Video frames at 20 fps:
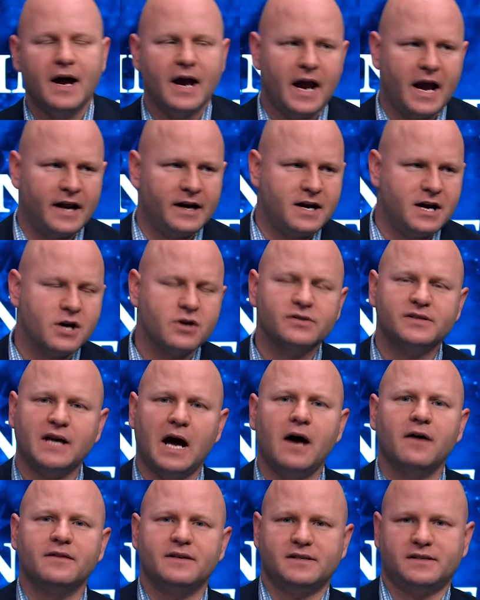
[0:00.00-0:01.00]
And here's
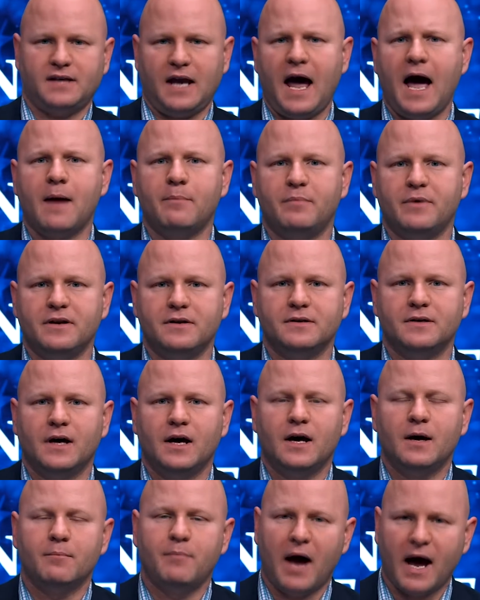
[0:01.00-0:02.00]
how this happened.
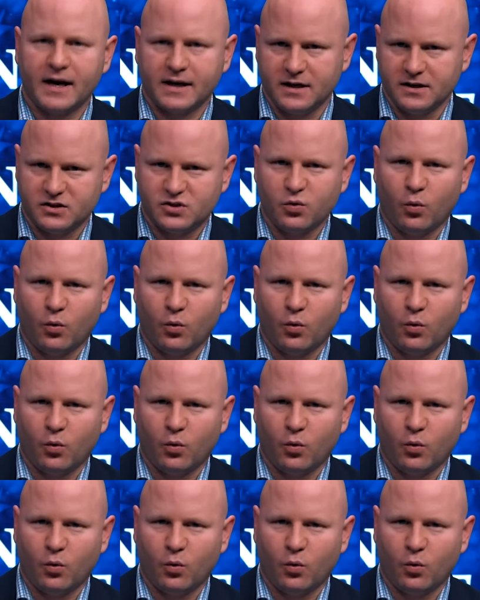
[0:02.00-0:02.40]
Back in